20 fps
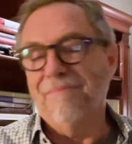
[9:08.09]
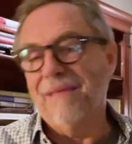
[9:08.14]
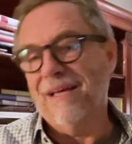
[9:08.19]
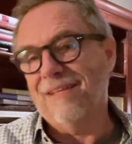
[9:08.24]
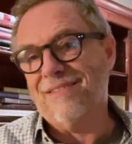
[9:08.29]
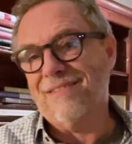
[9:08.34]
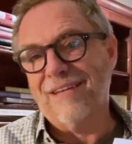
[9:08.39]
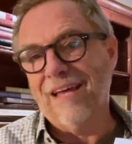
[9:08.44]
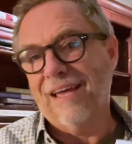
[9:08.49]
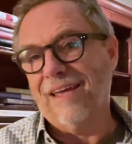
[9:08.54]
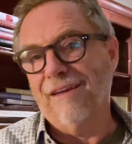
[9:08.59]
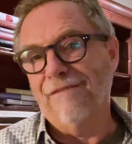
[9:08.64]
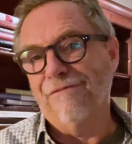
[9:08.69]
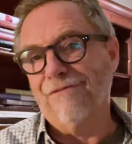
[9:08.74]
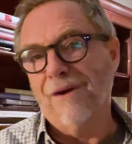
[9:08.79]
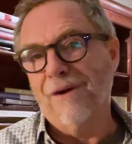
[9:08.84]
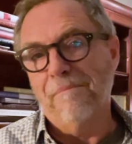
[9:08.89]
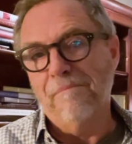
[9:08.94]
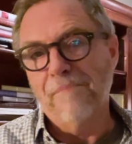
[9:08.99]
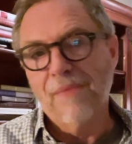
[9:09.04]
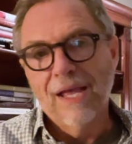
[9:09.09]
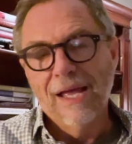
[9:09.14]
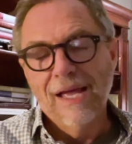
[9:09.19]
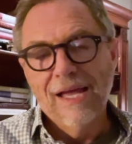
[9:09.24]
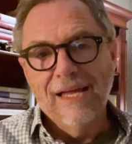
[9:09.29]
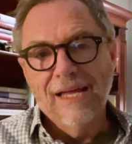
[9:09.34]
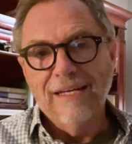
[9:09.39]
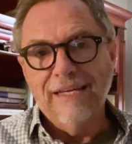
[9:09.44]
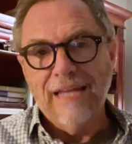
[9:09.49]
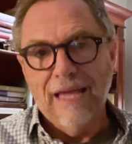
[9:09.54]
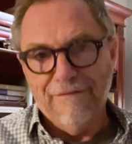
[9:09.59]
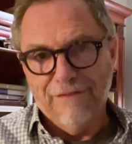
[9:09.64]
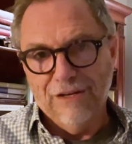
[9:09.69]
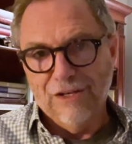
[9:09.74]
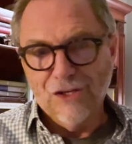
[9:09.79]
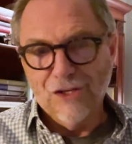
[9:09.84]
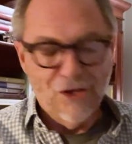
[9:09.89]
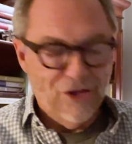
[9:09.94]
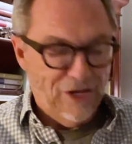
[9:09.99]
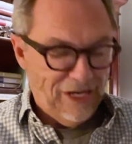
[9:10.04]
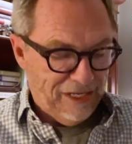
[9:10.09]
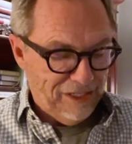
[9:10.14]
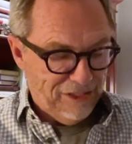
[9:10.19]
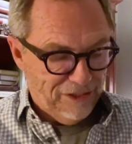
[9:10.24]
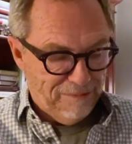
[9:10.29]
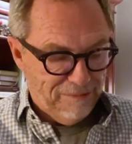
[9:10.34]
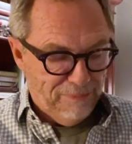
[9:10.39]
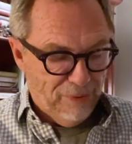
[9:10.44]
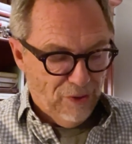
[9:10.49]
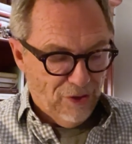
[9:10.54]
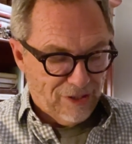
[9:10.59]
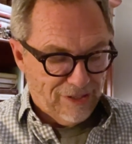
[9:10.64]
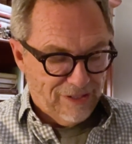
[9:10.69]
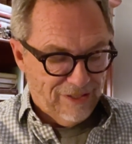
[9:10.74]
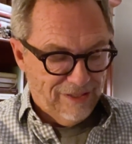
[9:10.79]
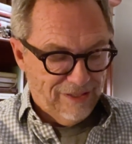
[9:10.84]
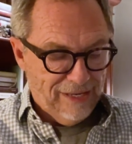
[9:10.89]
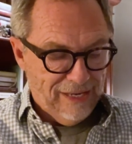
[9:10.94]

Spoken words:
That's taken from David Gooding's book,